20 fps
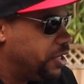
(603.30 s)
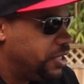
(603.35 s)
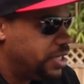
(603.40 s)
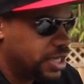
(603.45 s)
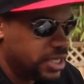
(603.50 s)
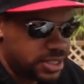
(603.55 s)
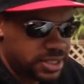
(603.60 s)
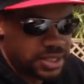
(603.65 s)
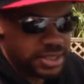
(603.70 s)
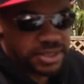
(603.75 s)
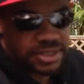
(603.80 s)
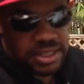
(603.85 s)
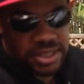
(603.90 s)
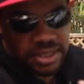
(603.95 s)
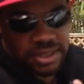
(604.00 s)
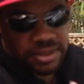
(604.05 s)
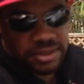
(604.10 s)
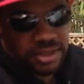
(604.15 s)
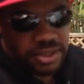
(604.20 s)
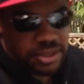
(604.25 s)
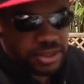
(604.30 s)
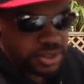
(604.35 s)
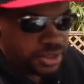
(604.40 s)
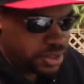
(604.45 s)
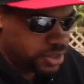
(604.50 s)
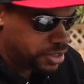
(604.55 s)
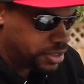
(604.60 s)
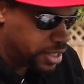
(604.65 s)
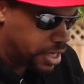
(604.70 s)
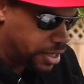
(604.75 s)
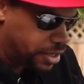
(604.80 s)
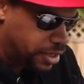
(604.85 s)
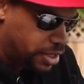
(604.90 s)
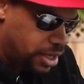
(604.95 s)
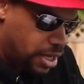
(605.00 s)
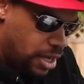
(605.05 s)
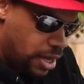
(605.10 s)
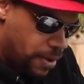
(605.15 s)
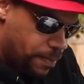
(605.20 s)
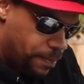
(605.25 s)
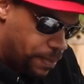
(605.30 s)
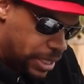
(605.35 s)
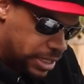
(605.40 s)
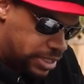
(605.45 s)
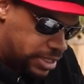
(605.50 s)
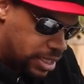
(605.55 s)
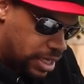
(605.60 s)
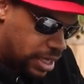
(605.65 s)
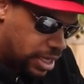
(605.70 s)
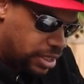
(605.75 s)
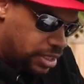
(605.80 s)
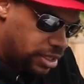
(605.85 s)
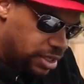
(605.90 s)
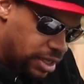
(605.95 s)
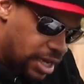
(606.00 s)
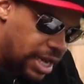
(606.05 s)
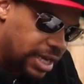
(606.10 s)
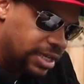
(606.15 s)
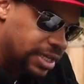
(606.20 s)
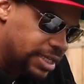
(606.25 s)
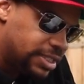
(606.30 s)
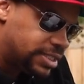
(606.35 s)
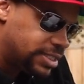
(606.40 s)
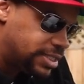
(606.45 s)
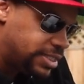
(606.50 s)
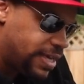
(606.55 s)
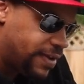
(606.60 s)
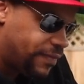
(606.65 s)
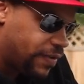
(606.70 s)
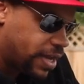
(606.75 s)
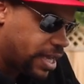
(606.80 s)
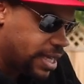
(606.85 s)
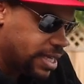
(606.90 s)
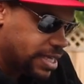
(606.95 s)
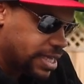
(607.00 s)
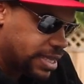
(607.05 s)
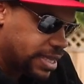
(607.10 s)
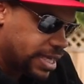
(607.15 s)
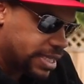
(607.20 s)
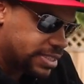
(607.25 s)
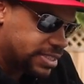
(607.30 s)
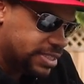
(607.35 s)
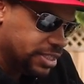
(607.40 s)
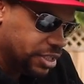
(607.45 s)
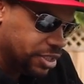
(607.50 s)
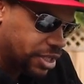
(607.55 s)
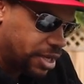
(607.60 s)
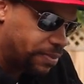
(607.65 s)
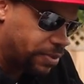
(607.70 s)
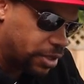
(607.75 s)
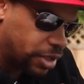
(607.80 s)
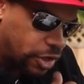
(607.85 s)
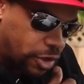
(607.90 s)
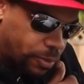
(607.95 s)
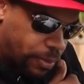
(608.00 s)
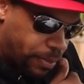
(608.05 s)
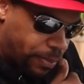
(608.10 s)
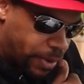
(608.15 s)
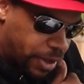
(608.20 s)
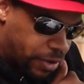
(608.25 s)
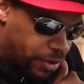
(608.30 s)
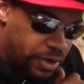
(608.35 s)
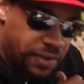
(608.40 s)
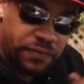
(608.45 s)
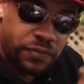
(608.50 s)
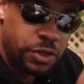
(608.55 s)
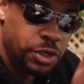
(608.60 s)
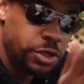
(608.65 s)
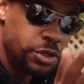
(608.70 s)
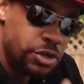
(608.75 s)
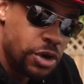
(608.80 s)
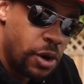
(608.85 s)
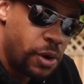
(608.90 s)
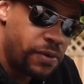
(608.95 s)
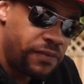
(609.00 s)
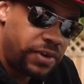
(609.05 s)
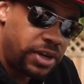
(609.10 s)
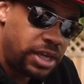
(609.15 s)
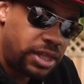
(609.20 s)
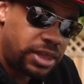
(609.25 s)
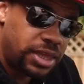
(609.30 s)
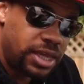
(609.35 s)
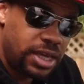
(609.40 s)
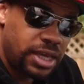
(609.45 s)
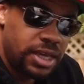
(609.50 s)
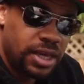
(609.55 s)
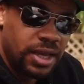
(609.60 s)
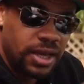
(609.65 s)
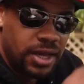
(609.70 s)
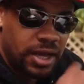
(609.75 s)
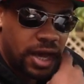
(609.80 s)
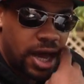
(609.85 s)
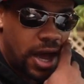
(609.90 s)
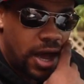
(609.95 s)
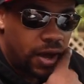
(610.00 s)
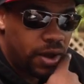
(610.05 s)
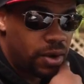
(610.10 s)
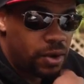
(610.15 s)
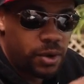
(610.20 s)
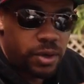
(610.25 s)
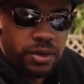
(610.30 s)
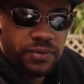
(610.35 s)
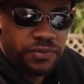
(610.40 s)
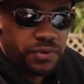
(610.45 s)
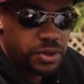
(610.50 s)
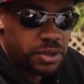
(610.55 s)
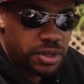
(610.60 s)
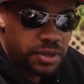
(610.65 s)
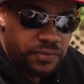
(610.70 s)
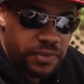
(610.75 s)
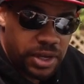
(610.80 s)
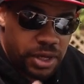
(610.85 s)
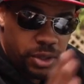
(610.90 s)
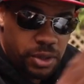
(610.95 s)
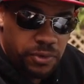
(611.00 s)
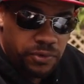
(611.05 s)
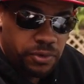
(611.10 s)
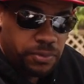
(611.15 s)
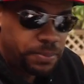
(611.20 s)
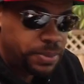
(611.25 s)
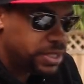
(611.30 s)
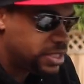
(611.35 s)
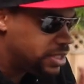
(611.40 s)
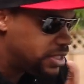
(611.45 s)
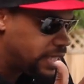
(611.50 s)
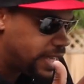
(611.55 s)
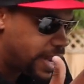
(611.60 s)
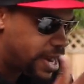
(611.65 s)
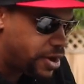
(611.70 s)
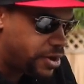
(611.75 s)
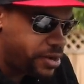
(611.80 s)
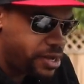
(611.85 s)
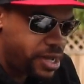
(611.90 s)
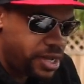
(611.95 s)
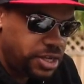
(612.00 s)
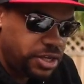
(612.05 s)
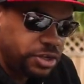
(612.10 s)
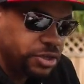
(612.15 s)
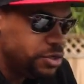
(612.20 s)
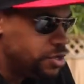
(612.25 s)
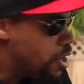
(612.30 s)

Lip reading: intakes, because then you're done. But I'd like to see if I can get that sealed up a little bit better. If you know of anything, or if you're in the Vancouver, BC area, and you